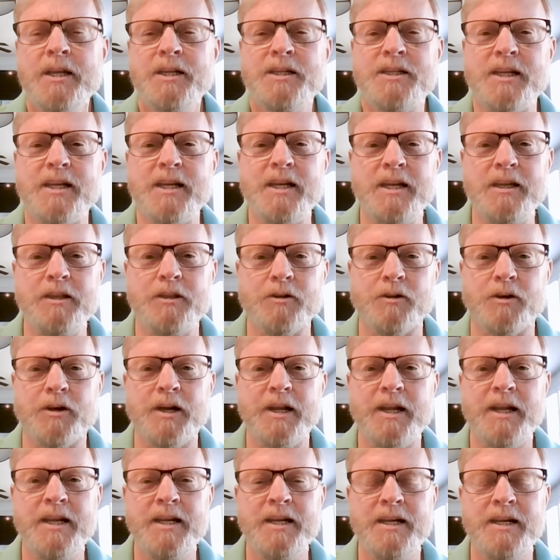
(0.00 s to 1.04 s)
to either
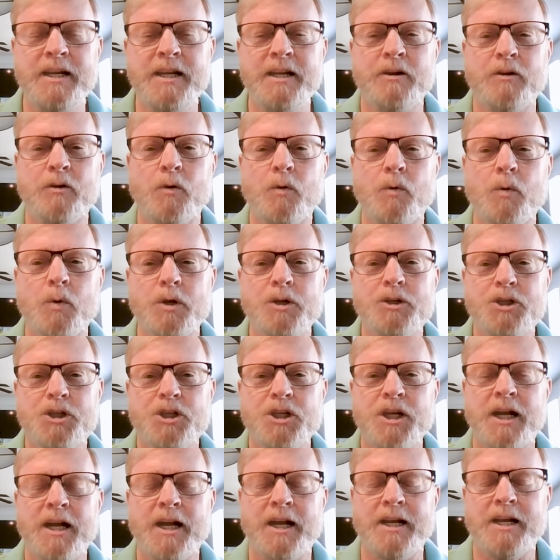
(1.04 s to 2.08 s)
India or
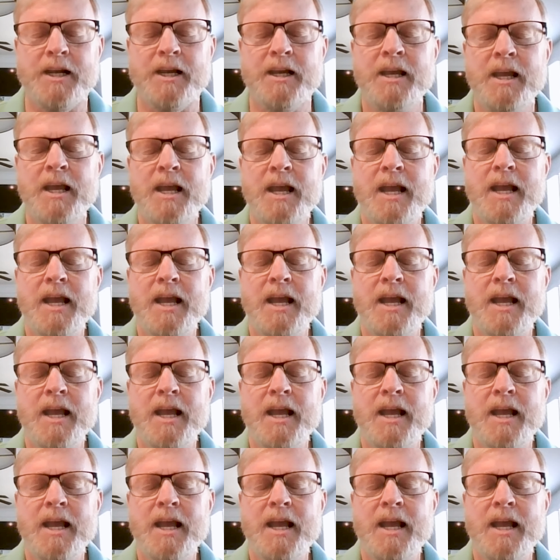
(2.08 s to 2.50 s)
China.